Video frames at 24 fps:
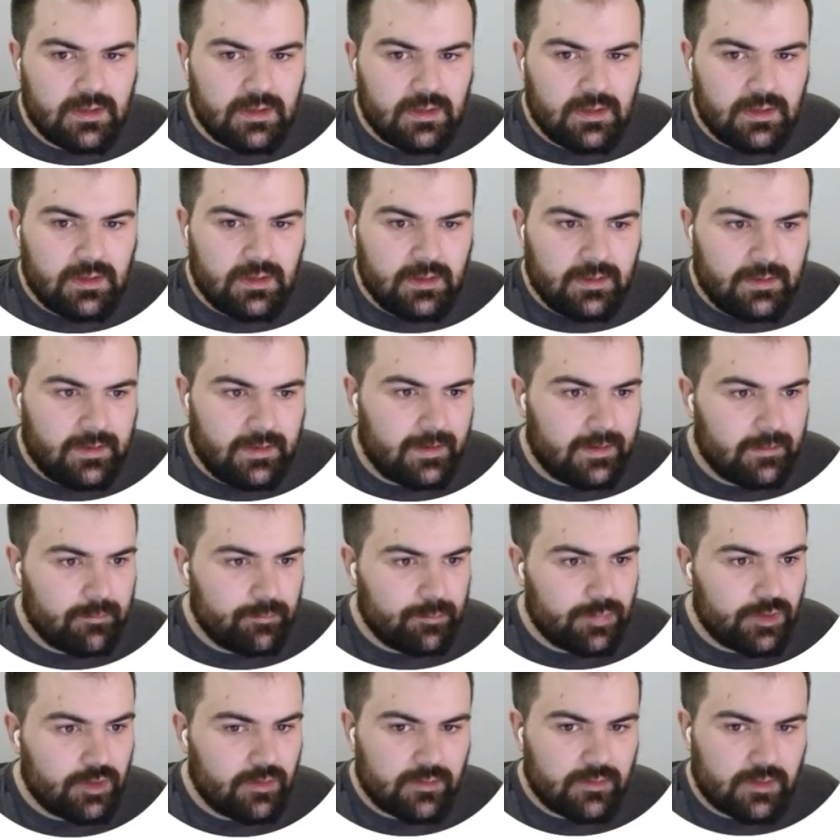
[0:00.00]
But
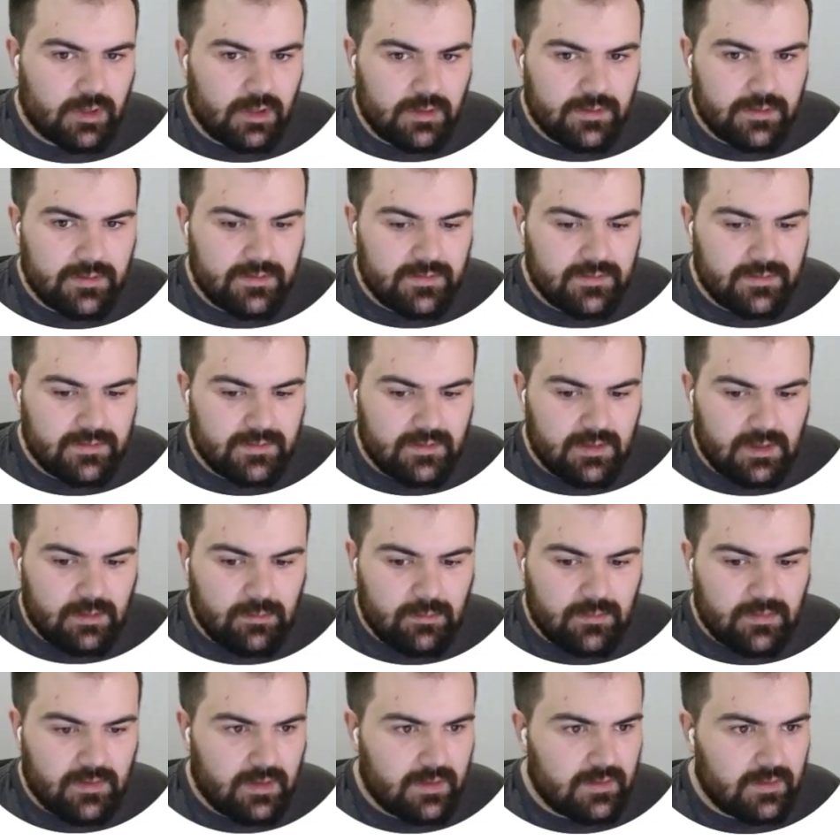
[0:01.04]
overall, this seems
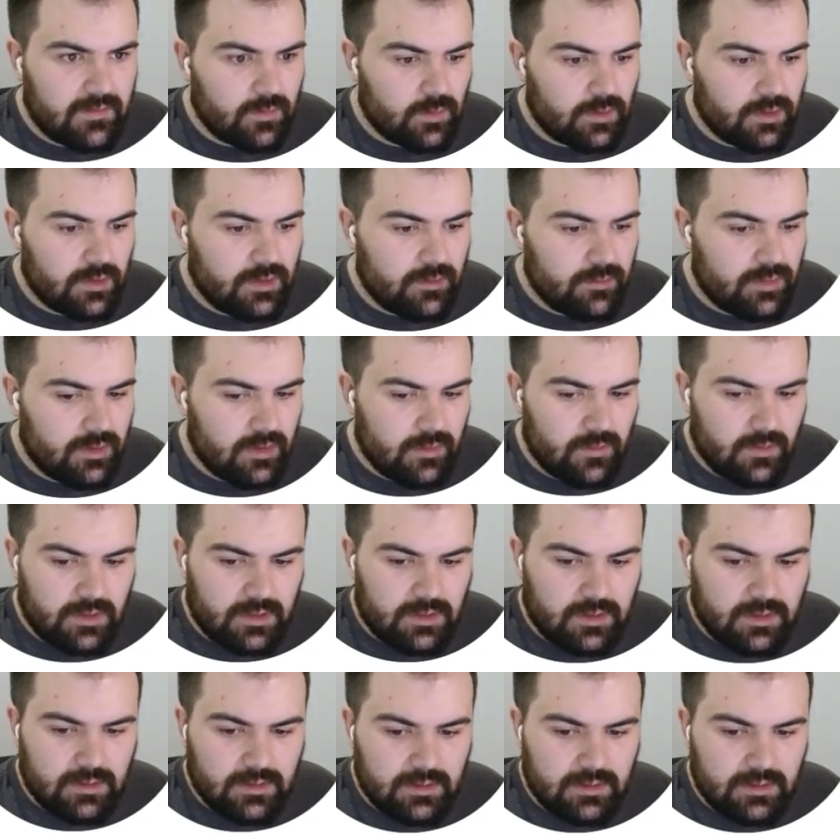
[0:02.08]
like it's working pretty well.